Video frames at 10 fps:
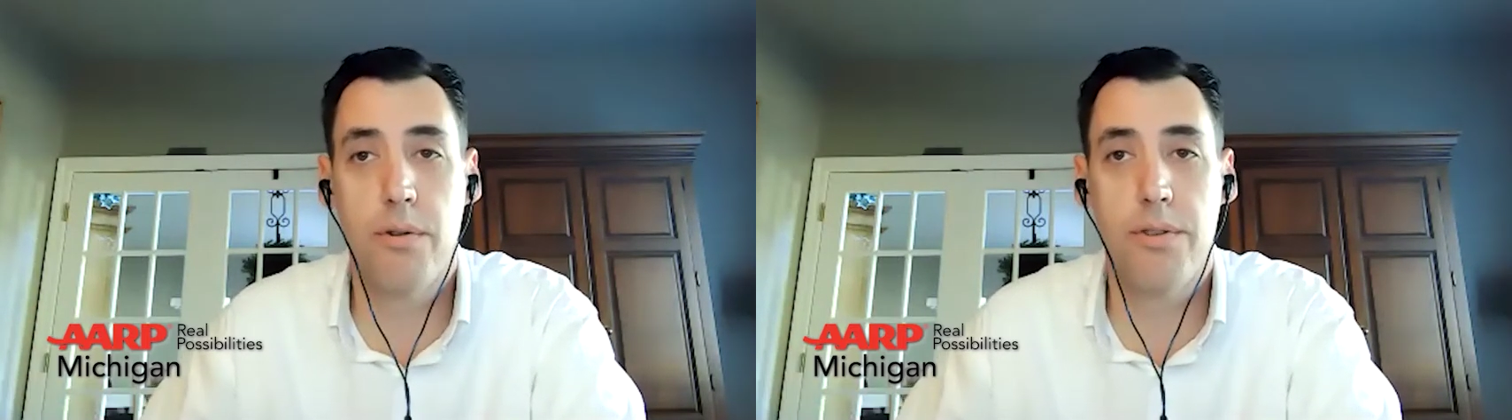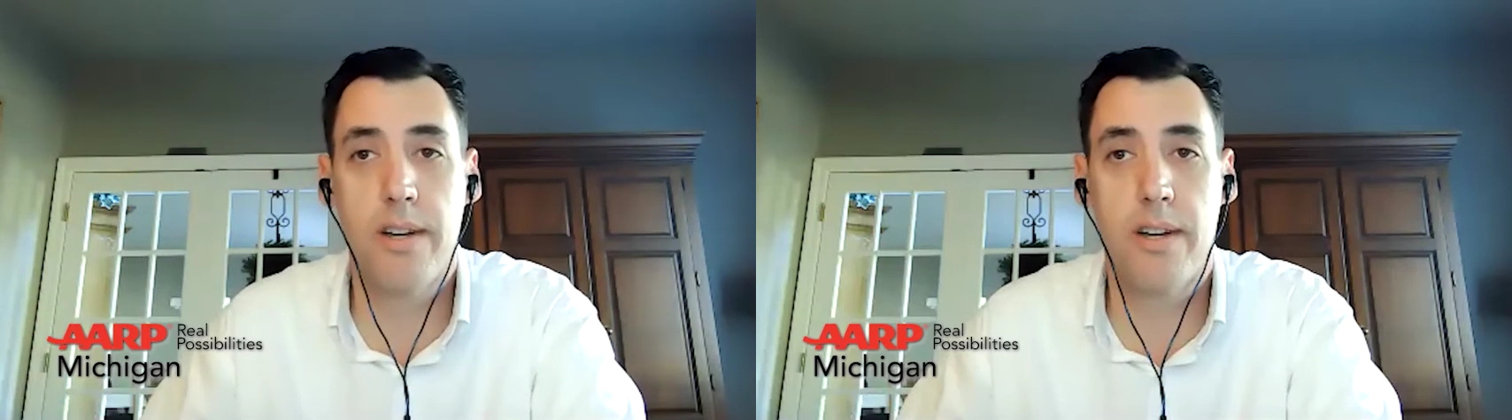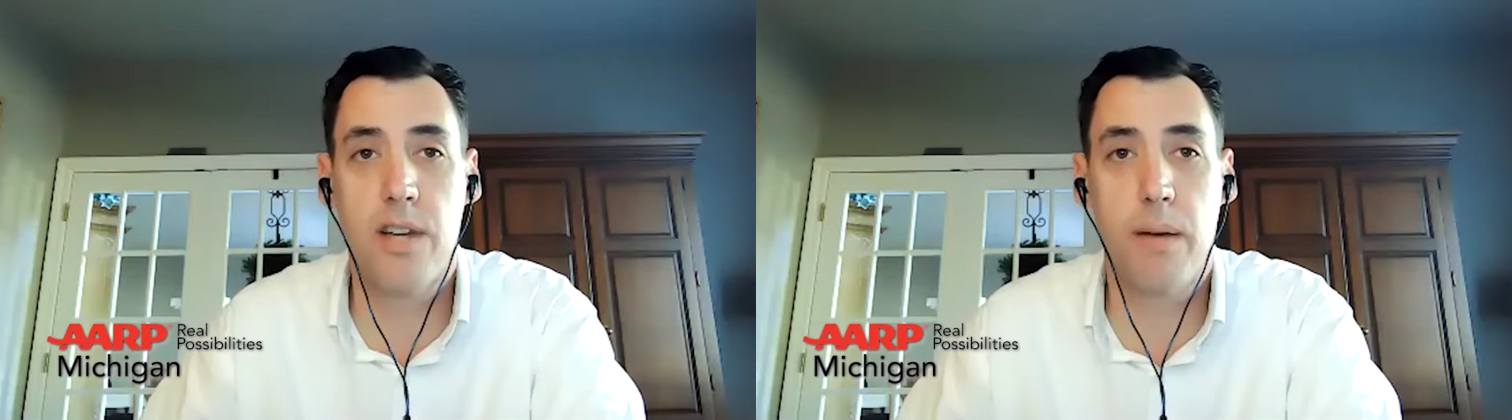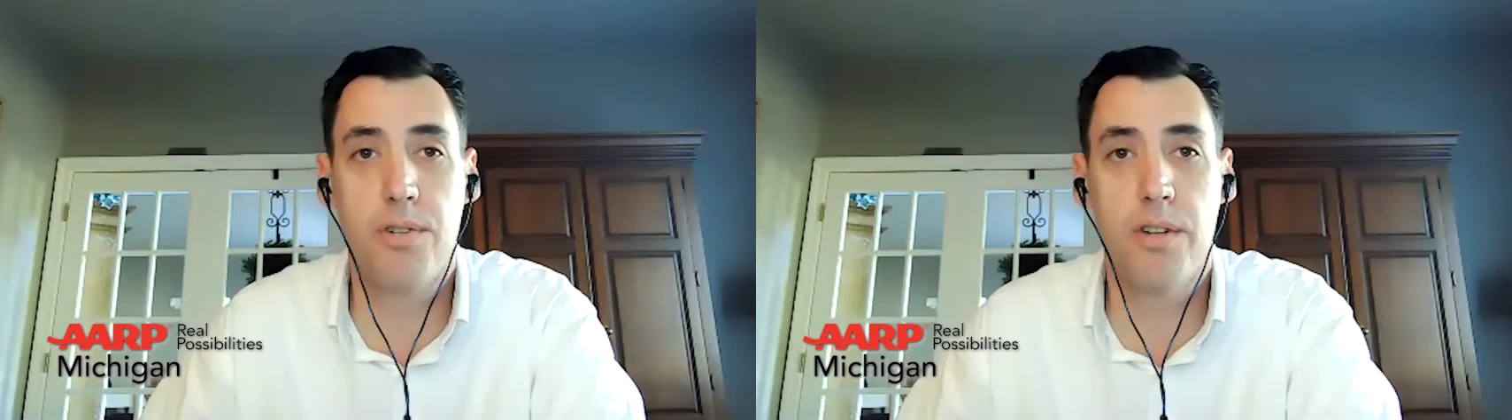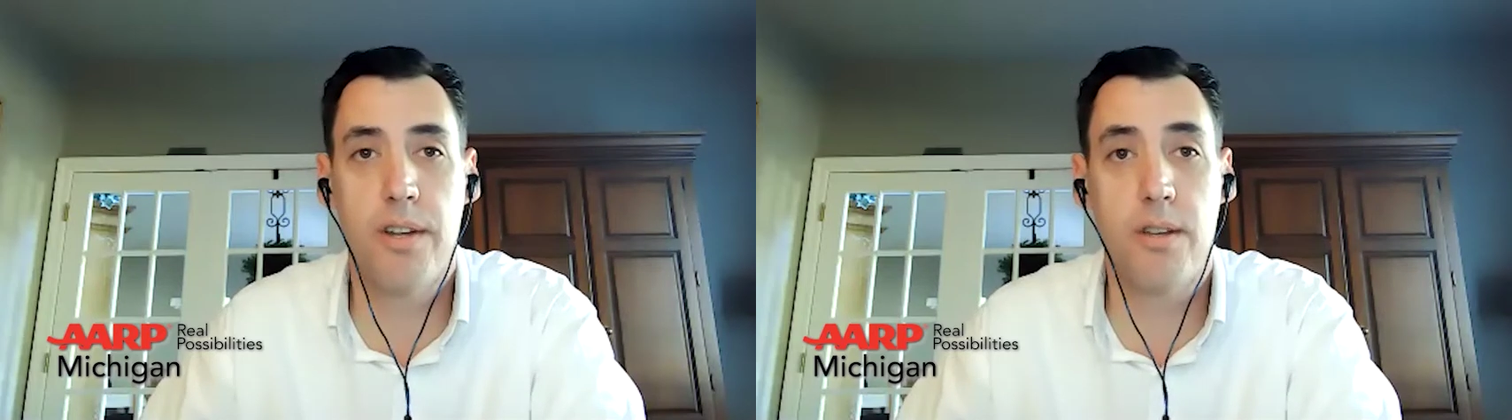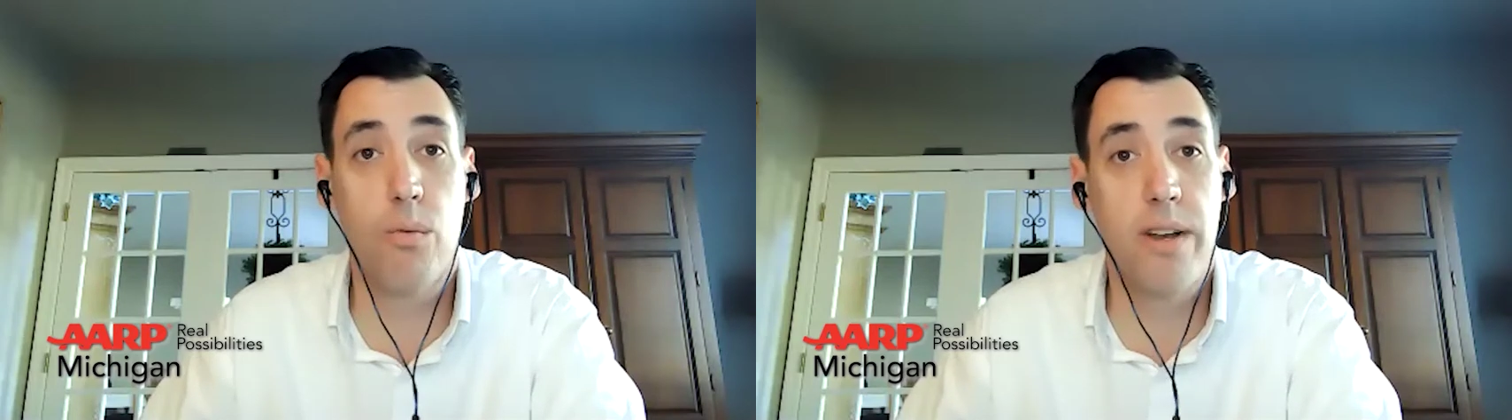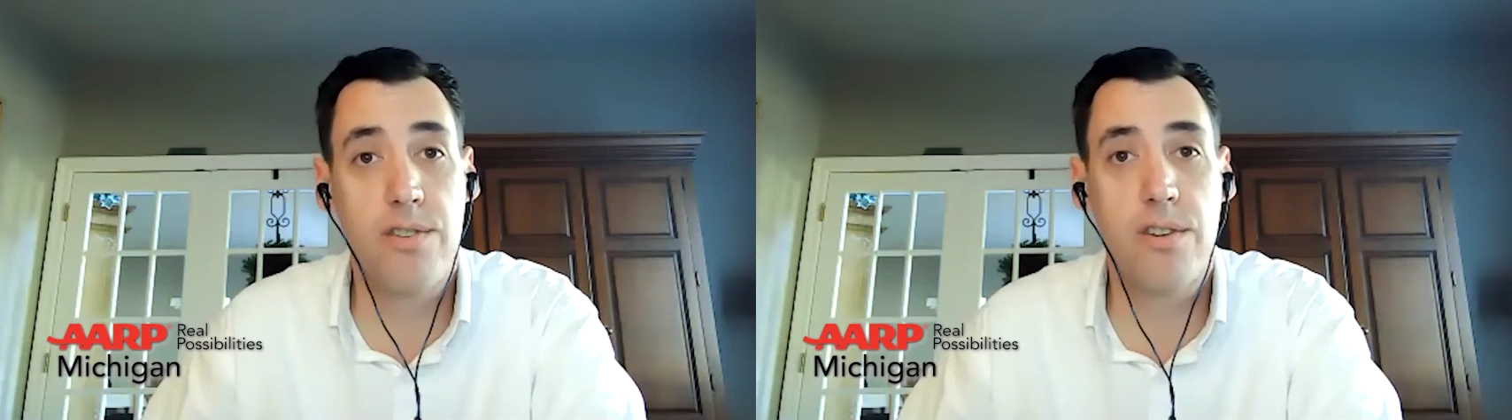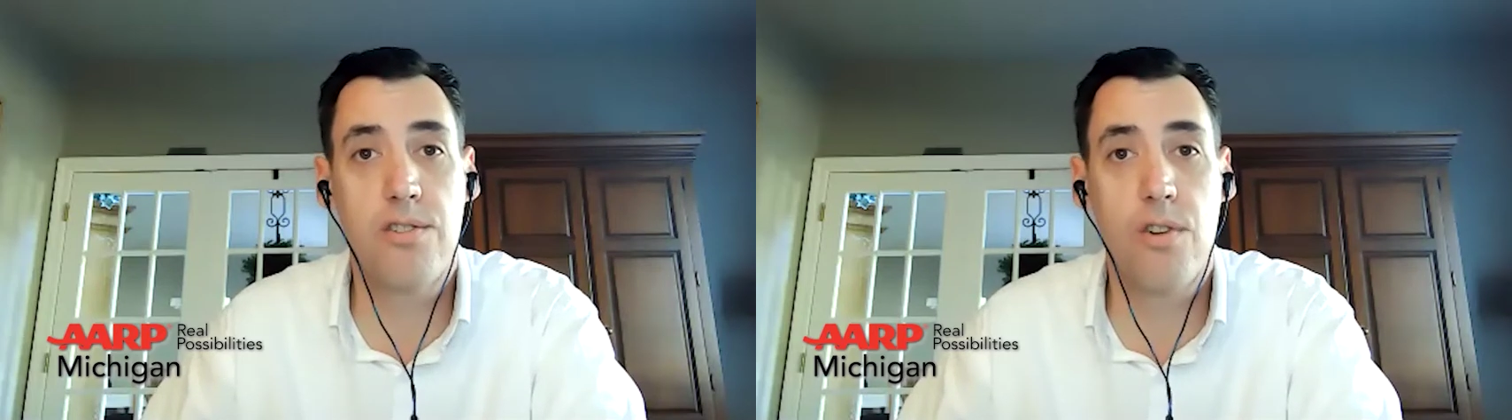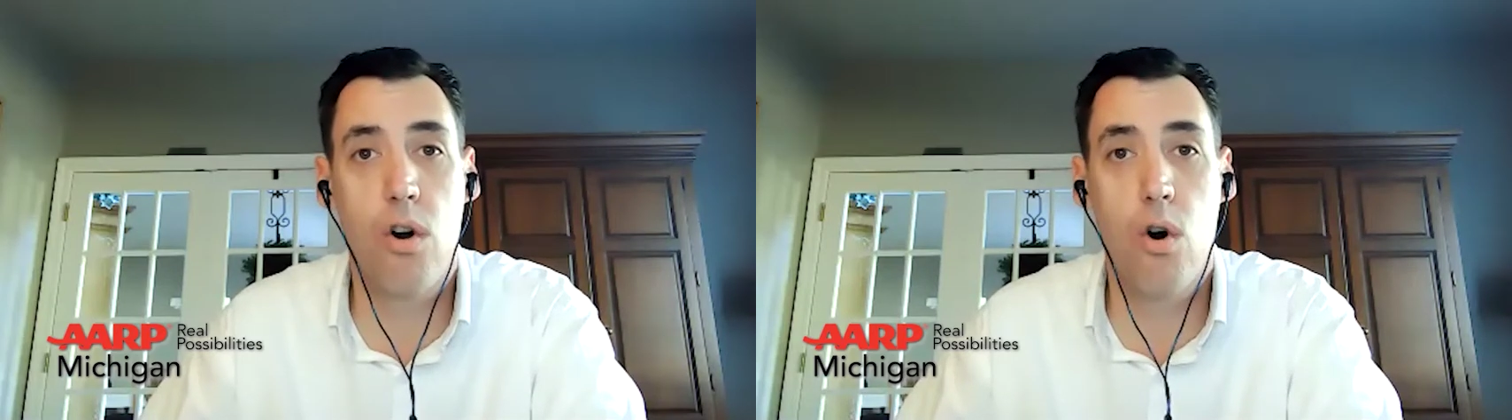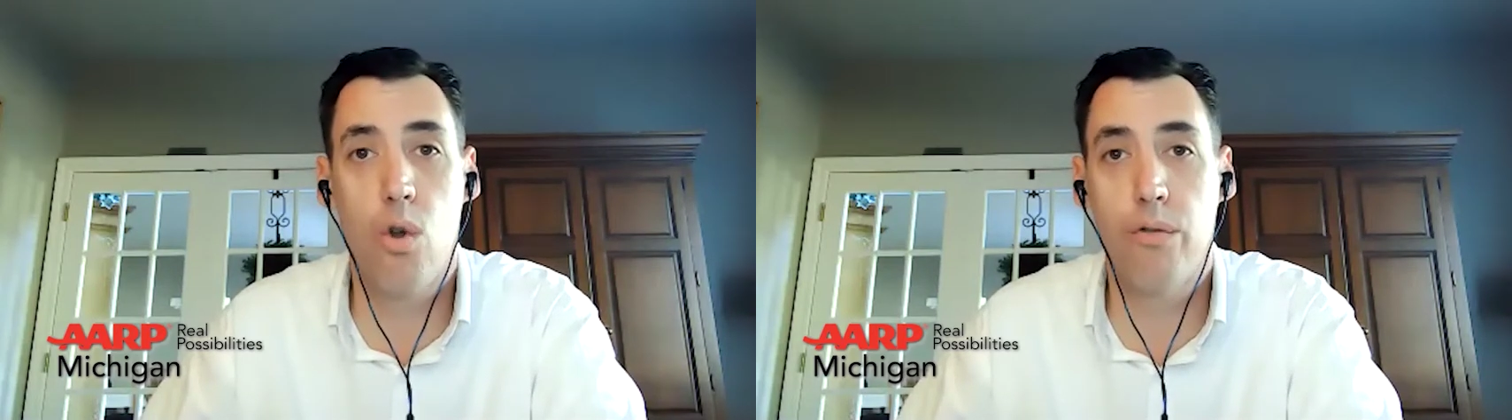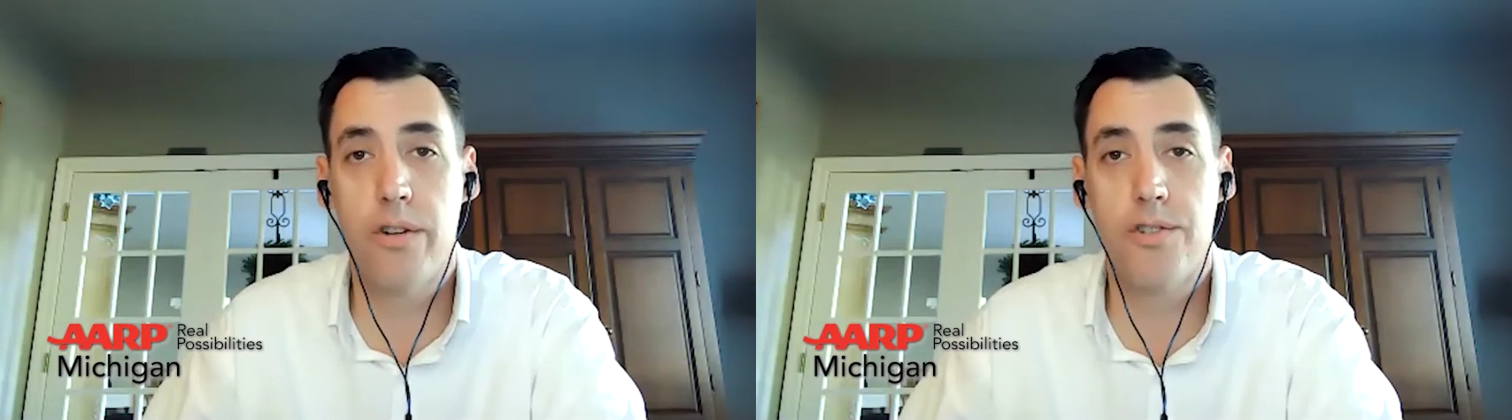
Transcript: with the exception that the residents are all over